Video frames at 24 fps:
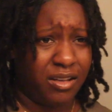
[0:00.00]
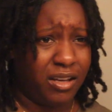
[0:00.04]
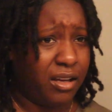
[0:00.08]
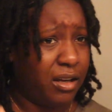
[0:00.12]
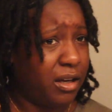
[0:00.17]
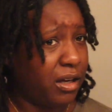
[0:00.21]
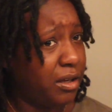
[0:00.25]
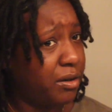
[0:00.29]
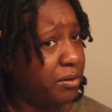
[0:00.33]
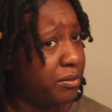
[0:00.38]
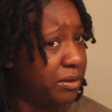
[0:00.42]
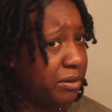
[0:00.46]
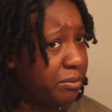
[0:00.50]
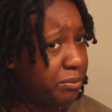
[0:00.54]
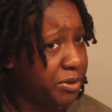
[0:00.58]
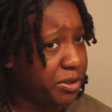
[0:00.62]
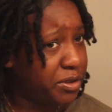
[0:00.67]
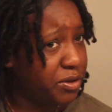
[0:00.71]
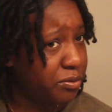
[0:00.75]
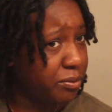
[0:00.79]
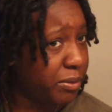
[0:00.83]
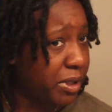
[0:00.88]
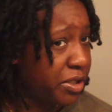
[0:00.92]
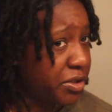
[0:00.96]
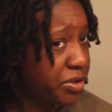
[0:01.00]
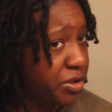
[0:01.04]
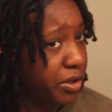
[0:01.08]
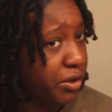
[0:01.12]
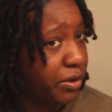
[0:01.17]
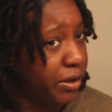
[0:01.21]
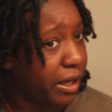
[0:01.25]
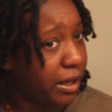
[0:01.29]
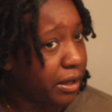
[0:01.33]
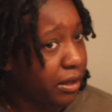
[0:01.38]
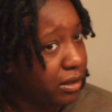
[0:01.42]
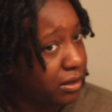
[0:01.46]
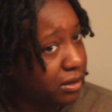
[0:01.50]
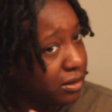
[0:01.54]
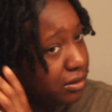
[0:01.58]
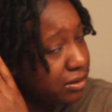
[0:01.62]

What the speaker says: I don't want to put too much. Okay.